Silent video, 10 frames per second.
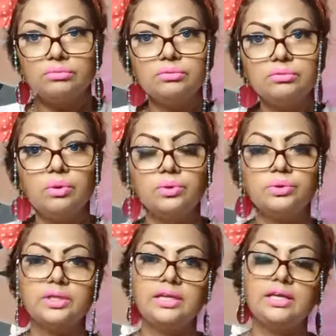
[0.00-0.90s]
go
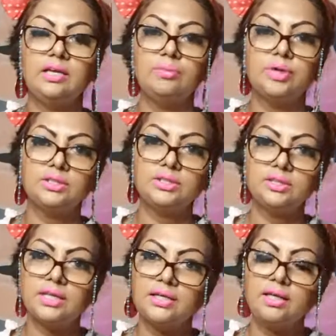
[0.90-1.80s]
to the healing
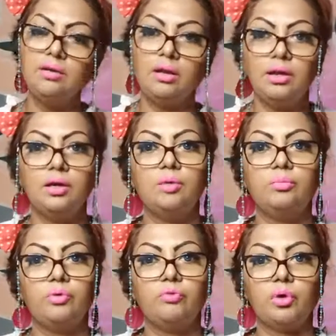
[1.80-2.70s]
process and then
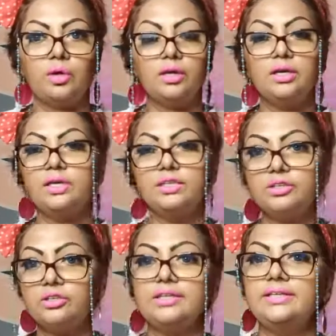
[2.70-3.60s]
move on. It's
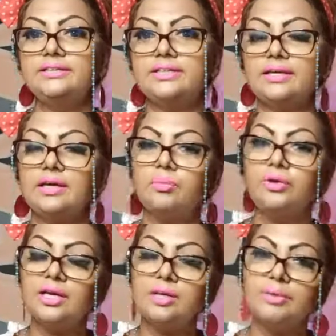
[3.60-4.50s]
not easy. A
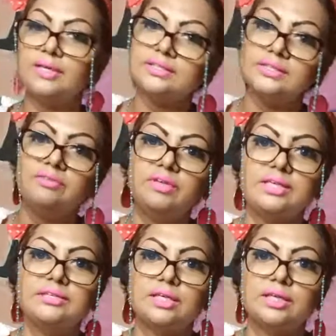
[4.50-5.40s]
breakup is never
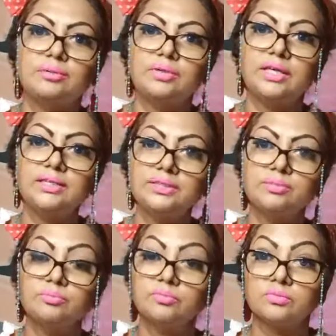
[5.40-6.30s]
easy. Yes,
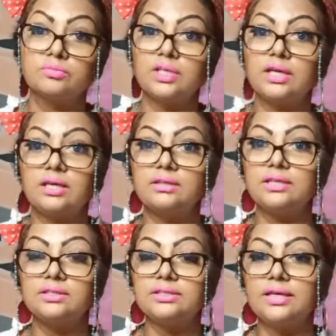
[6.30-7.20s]

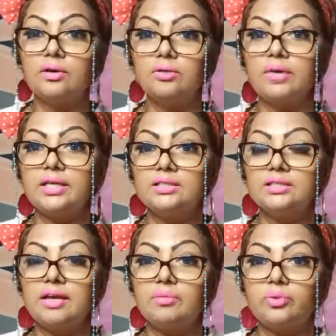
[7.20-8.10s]
there's a saying on my
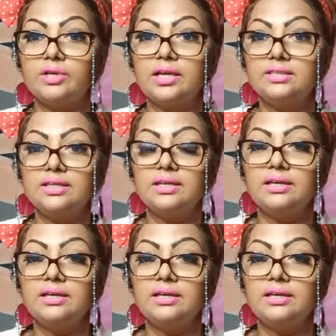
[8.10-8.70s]
Instagram. What did I say?